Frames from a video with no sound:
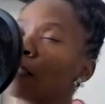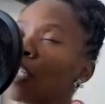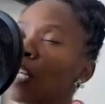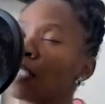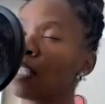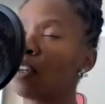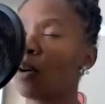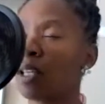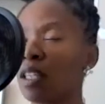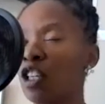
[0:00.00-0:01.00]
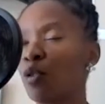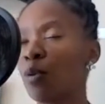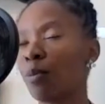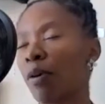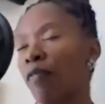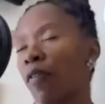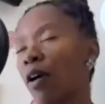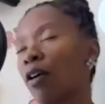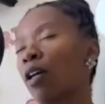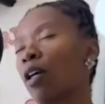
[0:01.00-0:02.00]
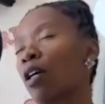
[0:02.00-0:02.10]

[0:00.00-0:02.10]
And I tell you, I think you would prefer